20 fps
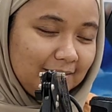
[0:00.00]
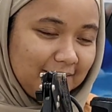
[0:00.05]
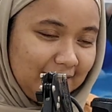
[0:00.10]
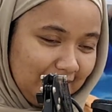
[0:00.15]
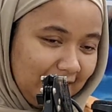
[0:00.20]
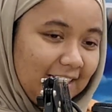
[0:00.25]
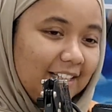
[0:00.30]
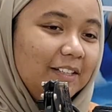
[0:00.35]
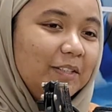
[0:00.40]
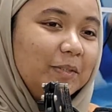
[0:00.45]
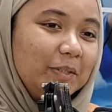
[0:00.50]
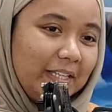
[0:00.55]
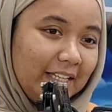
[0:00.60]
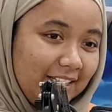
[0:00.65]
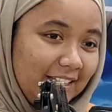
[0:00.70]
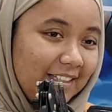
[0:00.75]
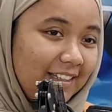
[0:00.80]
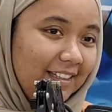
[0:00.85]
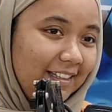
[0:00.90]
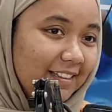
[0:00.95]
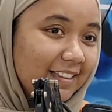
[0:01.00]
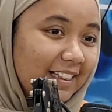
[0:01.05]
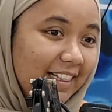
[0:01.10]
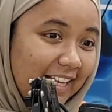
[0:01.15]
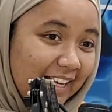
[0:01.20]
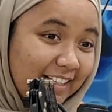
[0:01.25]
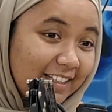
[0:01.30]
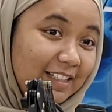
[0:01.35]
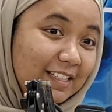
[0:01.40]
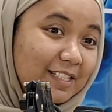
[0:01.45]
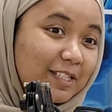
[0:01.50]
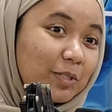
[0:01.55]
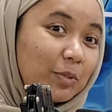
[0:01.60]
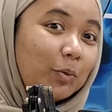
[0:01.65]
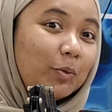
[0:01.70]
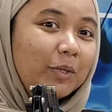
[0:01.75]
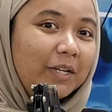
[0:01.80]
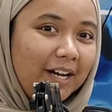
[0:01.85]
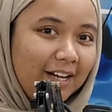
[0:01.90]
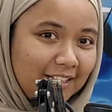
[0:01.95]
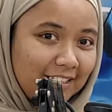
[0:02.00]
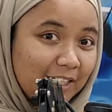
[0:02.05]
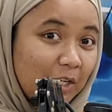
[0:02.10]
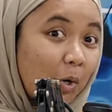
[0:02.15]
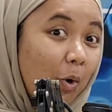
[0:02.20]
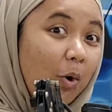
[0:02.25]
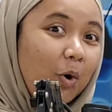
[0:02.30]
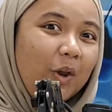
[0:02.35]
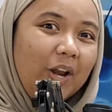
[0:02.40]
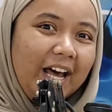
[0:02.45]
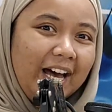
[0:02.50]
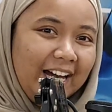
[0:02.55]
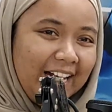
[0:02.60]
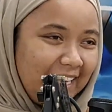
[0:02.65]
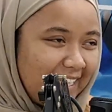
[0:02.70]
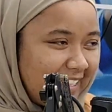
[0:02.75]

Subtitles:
Okay. Like the soda, the cola,